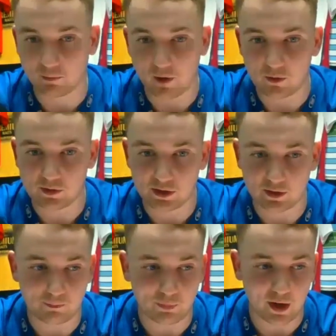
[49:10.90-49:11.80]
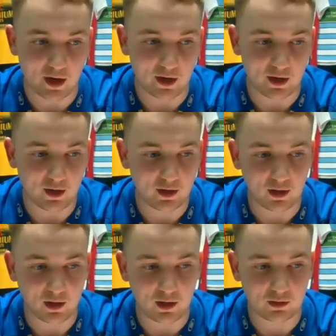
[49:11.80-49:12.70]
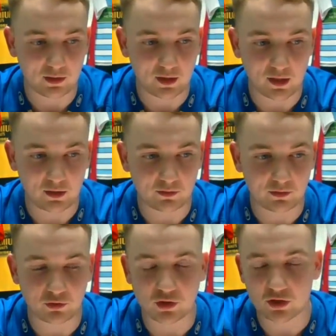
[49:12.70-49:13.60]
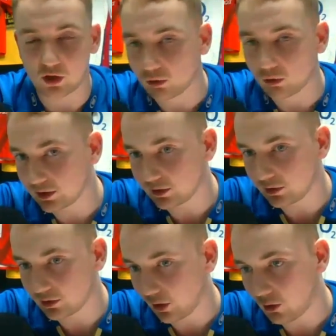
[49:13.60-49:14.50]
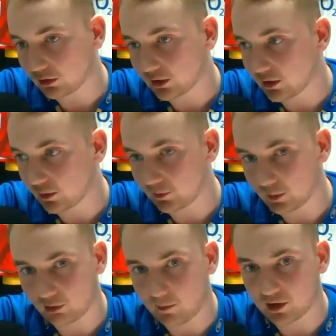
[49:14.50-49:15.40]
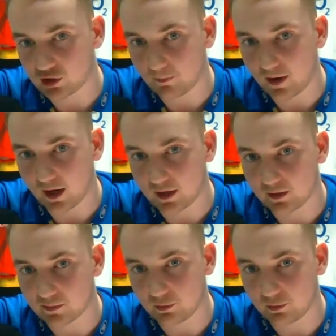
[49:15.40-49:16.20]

promoted, but you're just holding the Premiership back at this